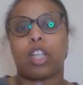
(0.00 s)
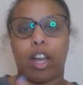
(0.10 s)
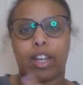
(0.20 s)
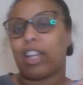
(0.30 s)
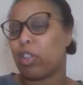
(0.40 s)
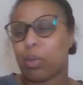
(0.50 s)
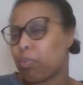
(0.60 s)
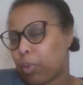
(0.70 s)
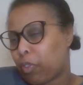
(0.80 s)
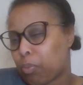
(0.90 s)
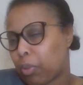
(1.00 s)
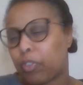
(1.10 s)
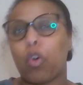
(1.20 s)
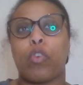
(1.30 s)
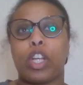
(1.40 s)
and I knew it
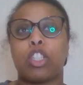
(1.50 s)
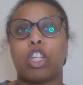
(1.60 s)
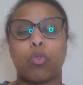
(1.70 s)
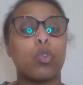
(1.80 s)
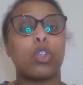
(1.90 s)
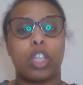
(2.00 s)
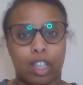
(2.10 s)
before Renji and Rukia